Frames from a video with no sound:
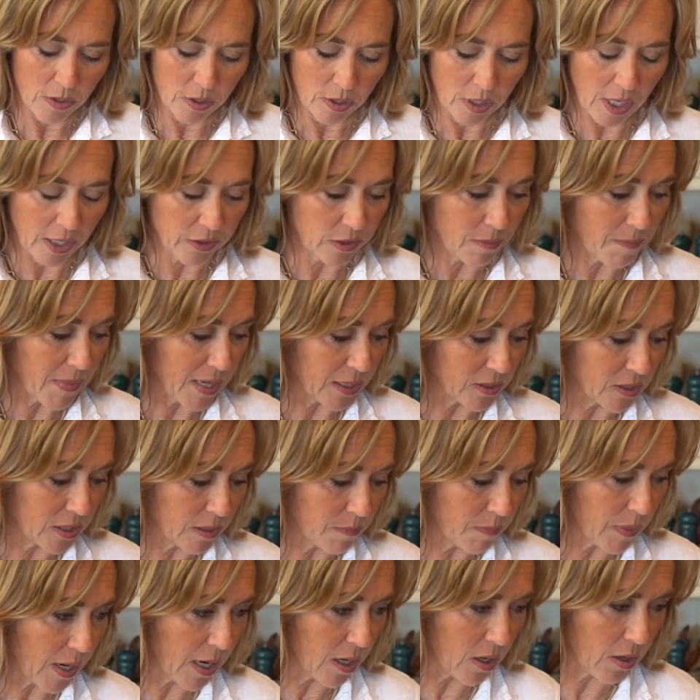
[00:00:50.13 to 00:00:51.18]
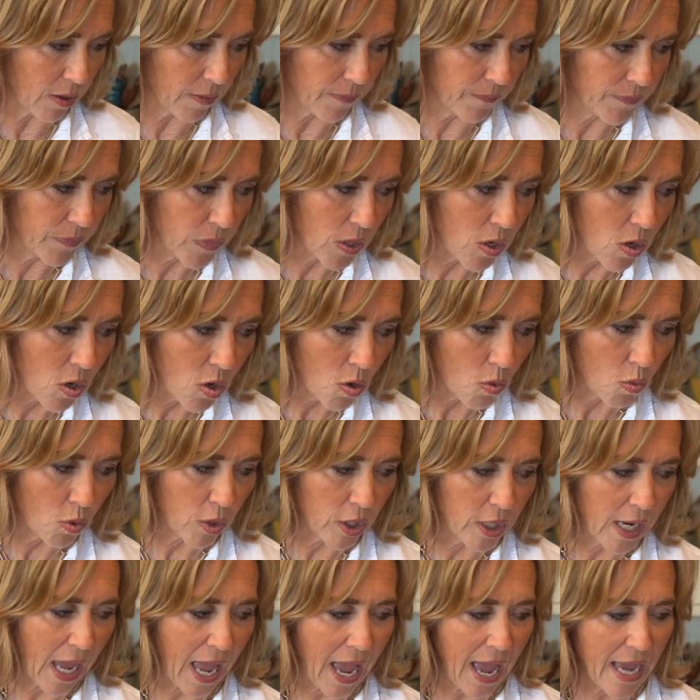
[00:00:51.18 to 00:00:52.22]
got the melted butter. We're
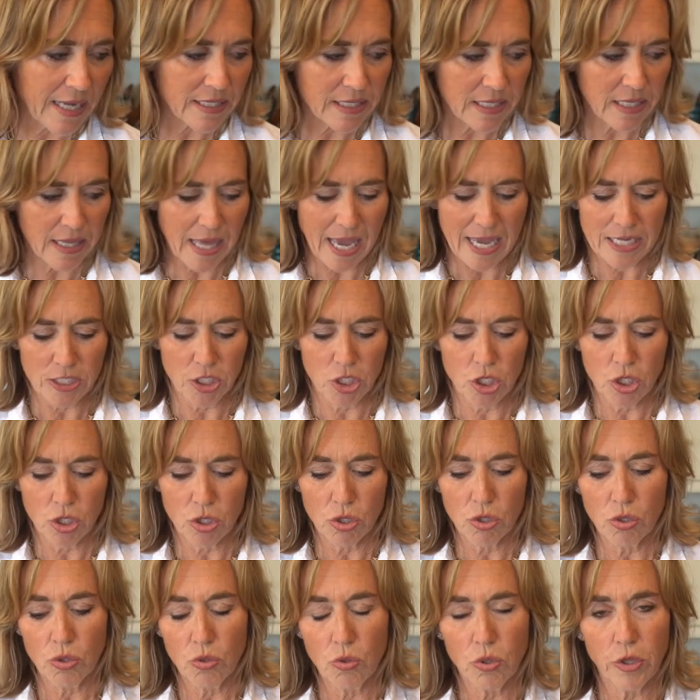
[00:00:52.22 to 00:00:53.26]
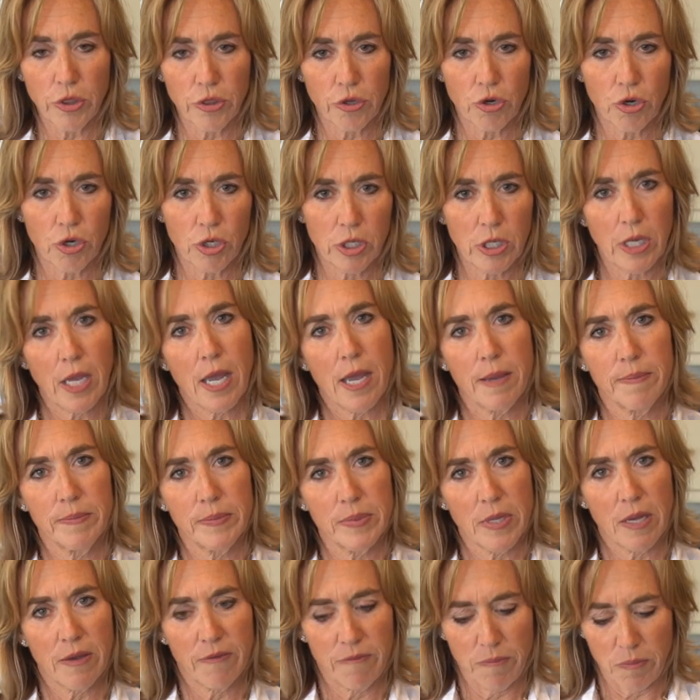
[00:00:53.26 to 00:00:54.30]
gonna add to that 2/3 cup
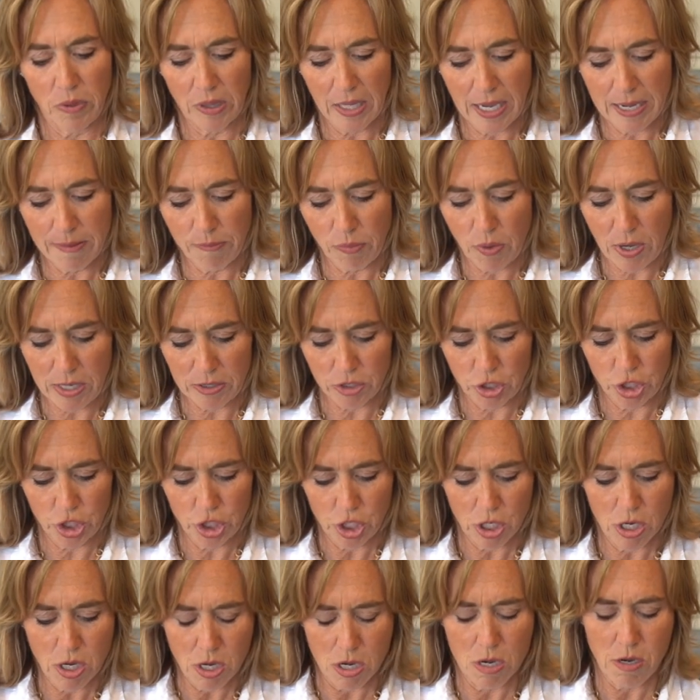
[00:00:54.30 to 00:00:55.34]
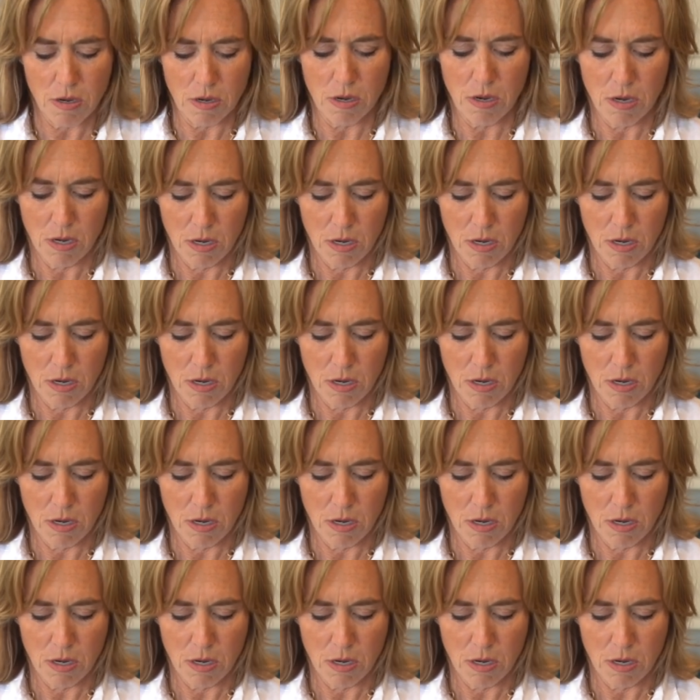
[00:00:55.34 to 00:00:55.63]
of light brown sugar.